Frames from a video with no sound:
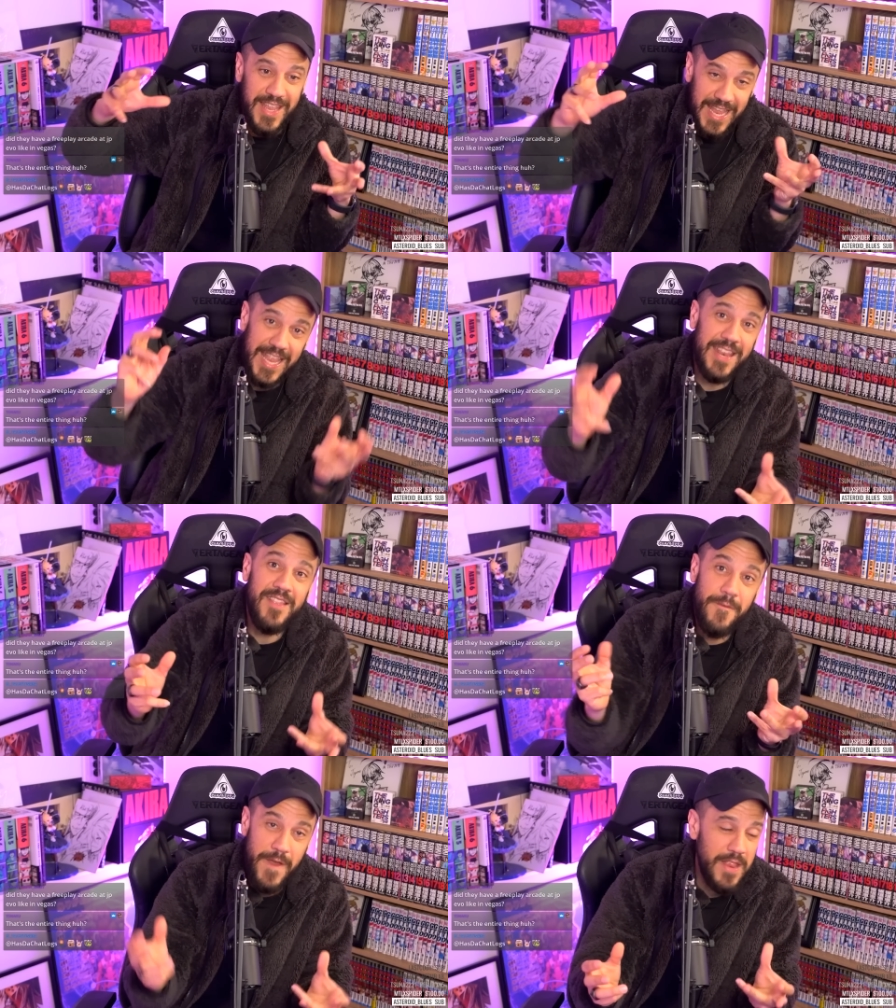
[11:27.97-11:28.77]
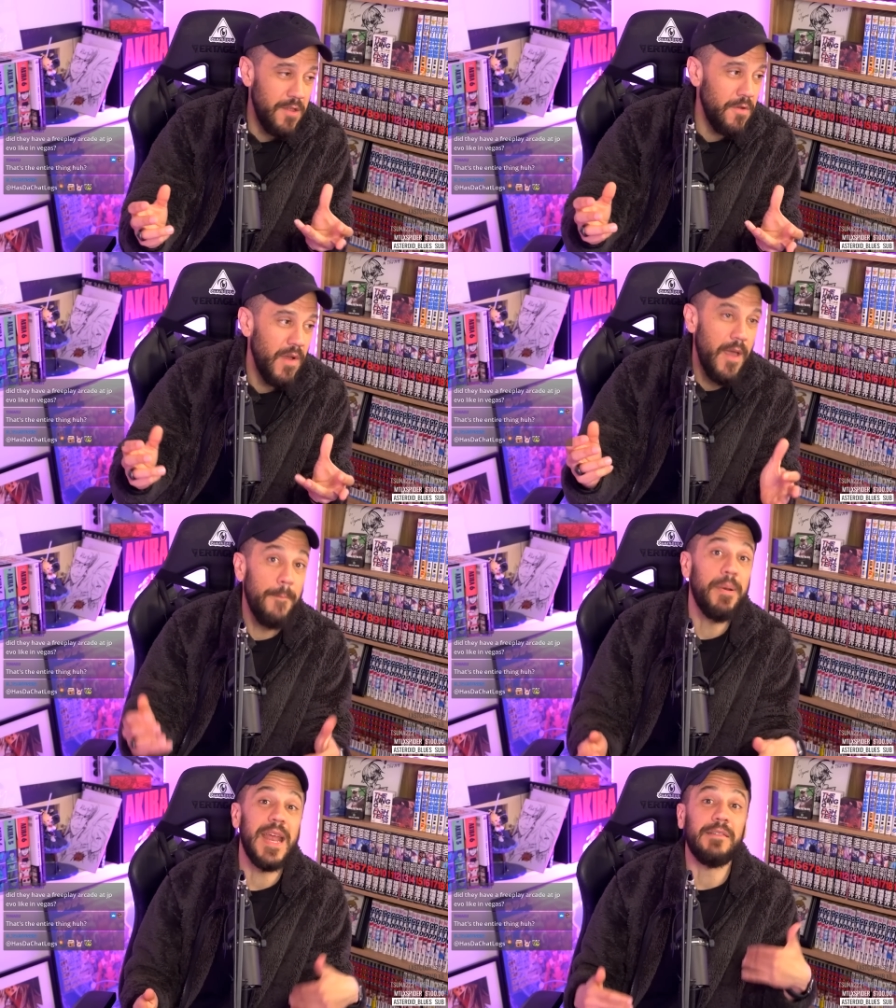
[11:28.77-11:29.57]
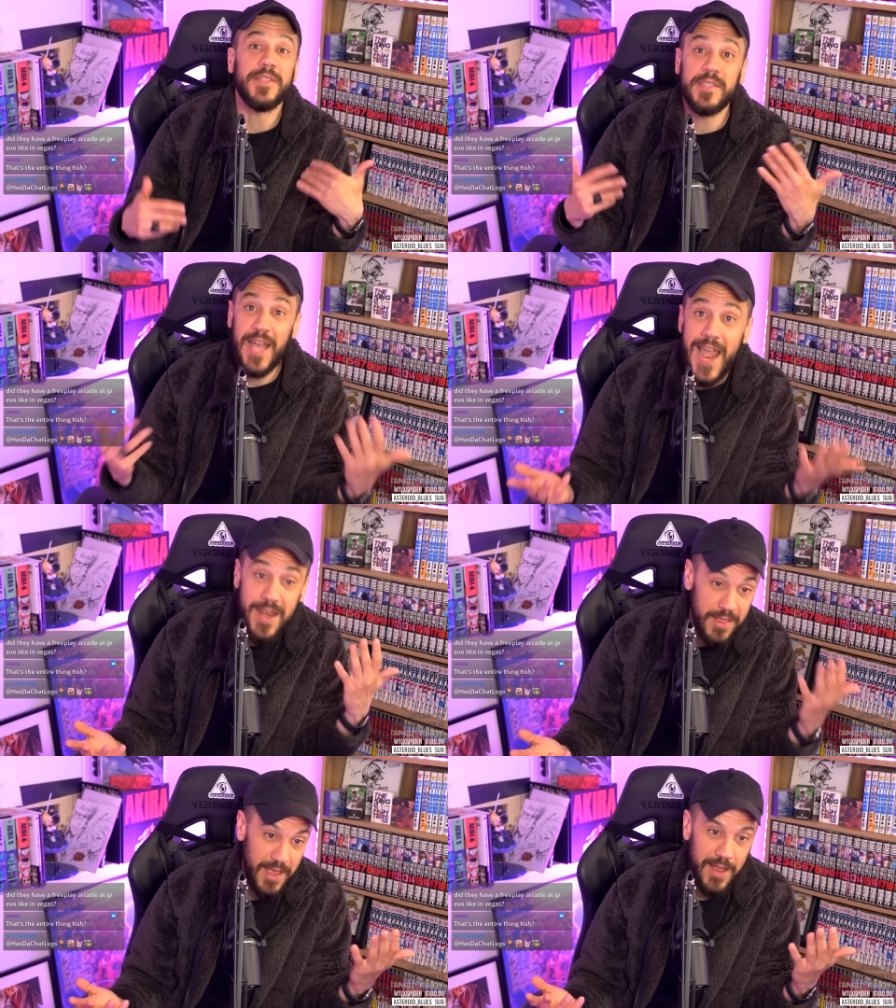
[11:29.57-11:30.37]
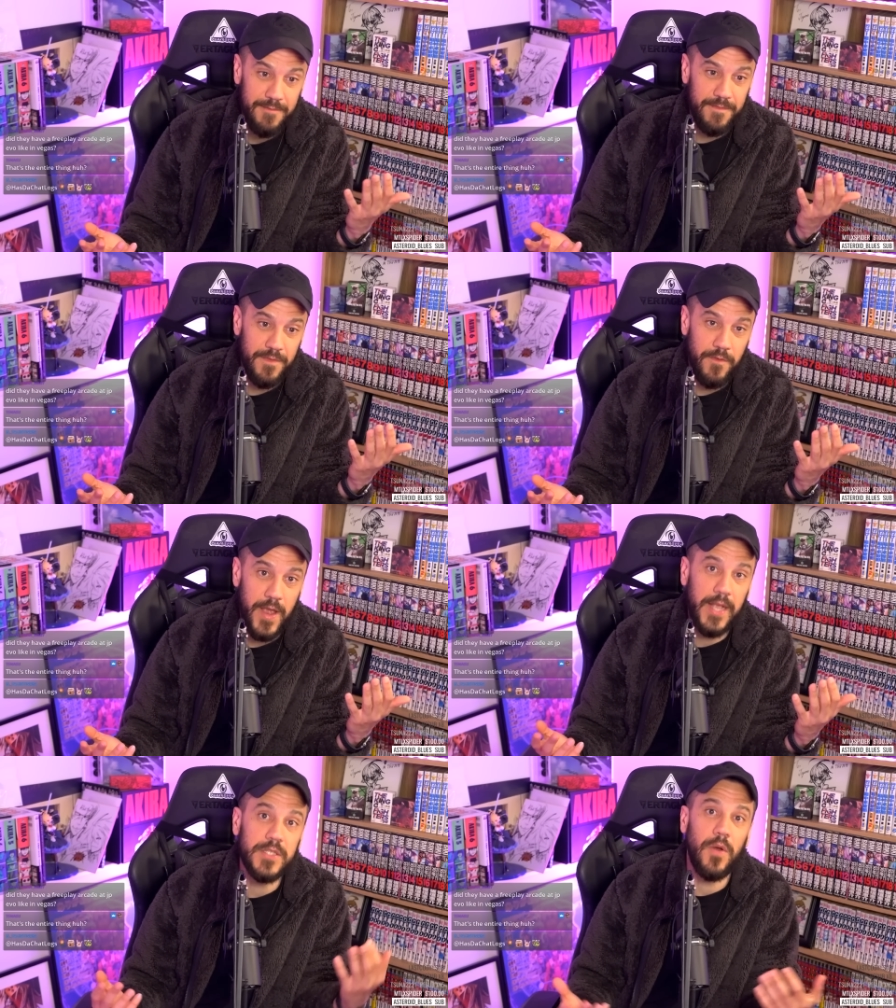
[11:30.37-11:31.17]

in the venue, but outside of that, right?